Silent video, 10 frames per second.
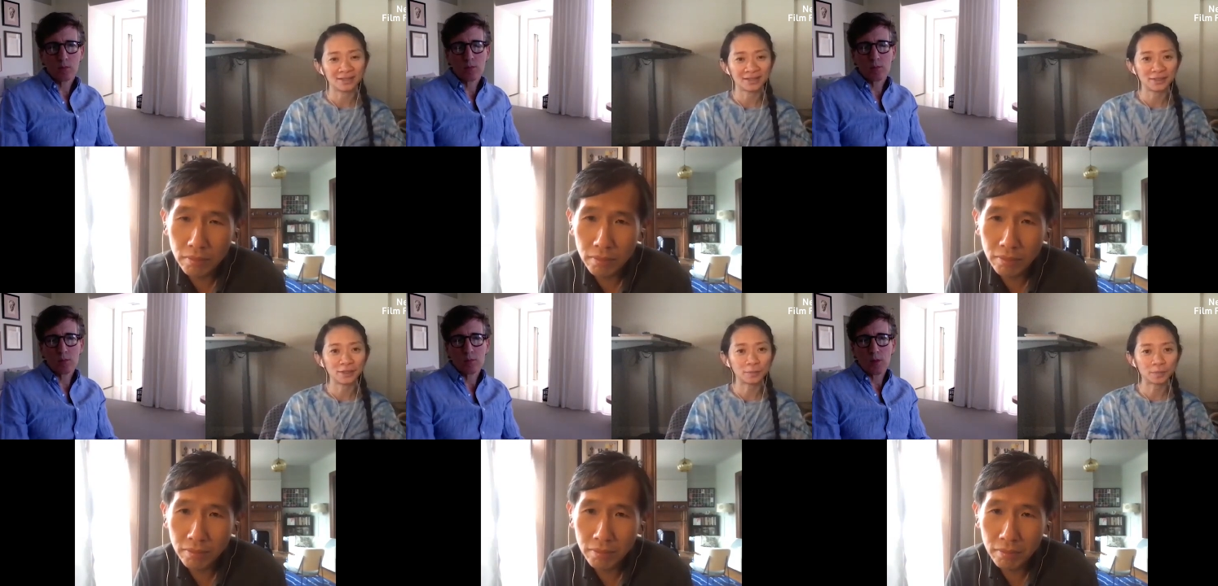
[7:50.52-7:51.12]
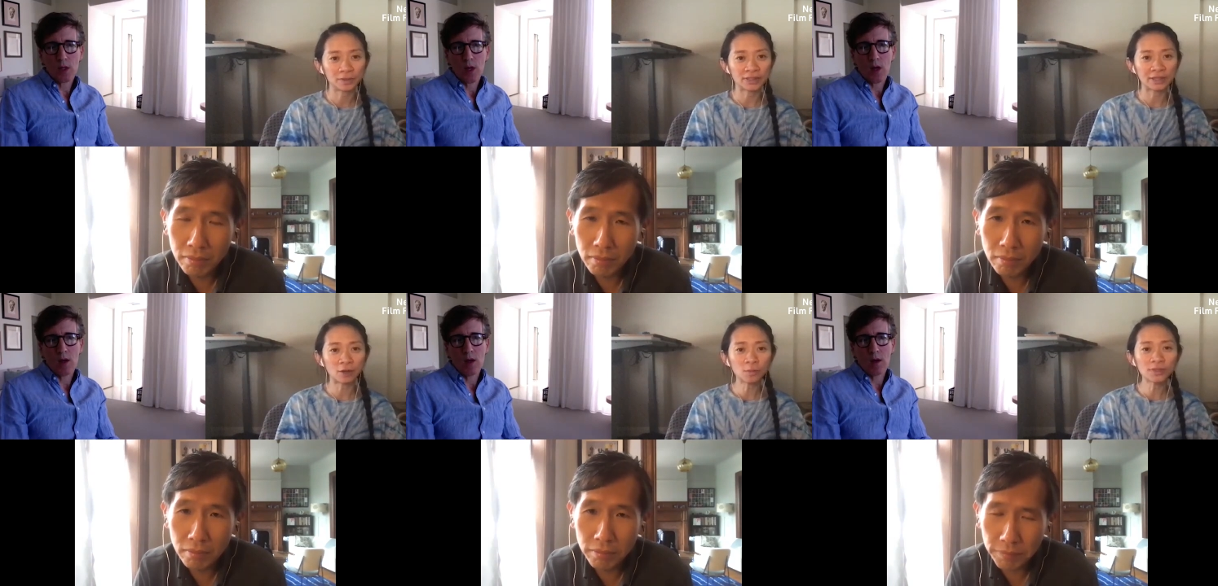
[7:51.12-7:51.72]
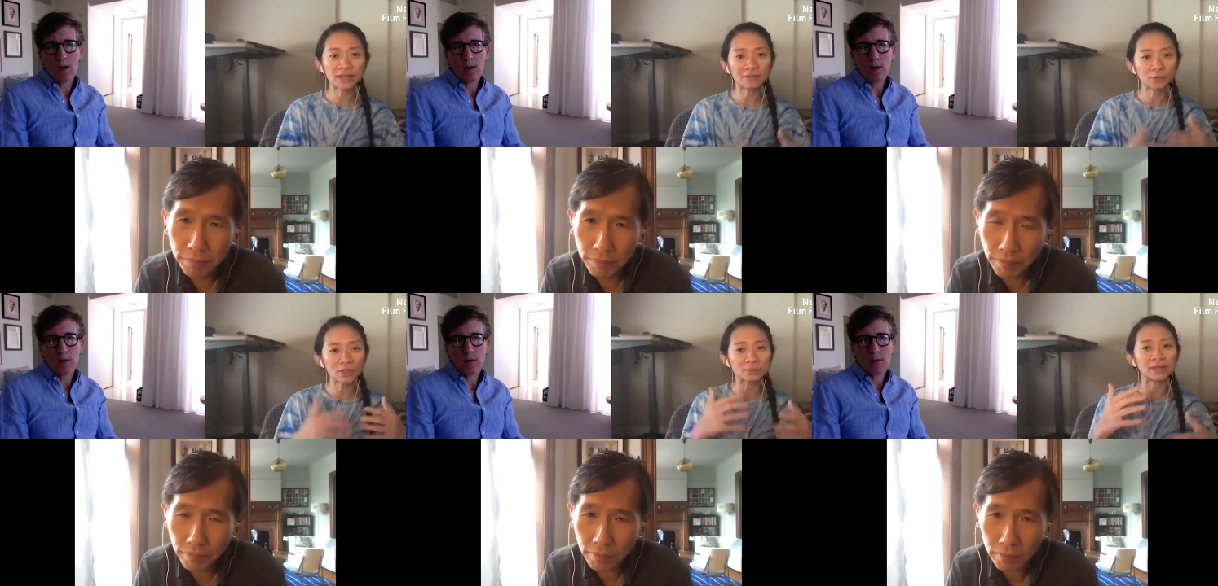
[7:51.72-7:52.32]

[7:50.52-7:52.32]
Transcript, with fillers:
Speaker 1: you know, it's almost like everyone's